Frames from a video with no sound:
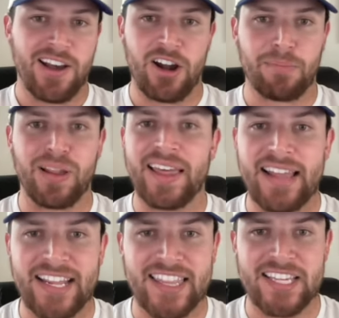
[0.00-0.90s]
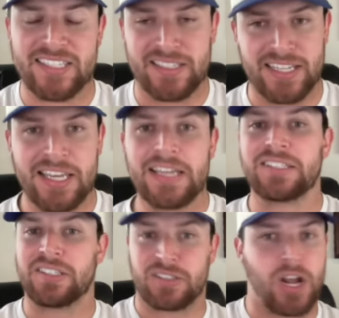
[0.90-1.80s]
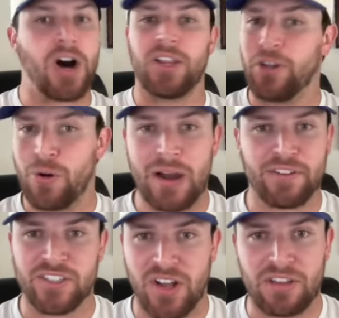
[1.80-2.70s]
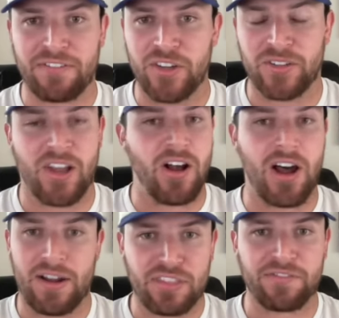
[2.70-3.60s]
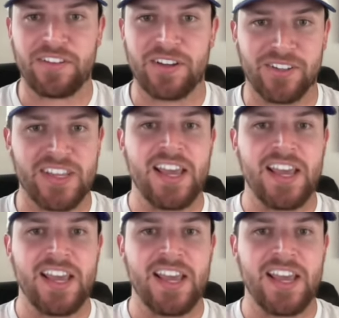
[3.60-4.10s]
on a play like this, he's calling whoever is on the field off the field.